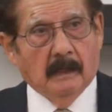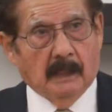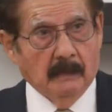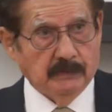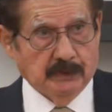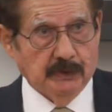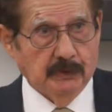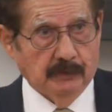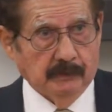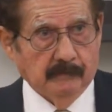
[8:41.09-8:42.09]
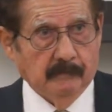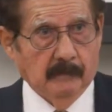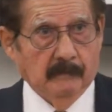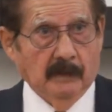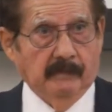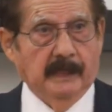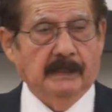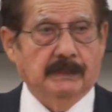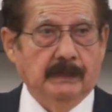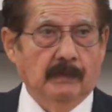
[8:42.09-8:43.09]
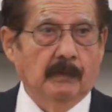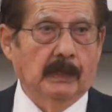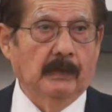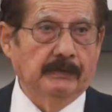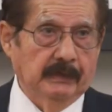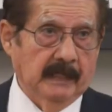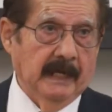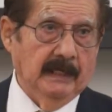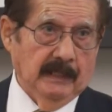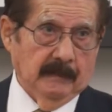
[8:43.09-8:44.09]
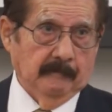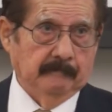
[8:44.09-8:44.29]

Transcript: Come June of next year, we're going to Kenya.